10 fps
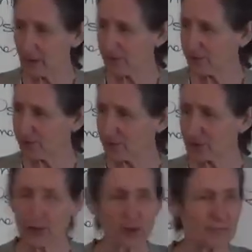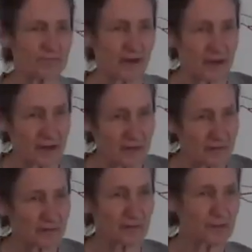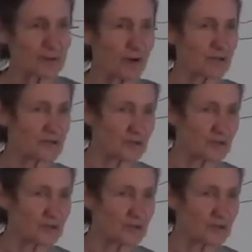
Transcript: If the foot got red, if the foot got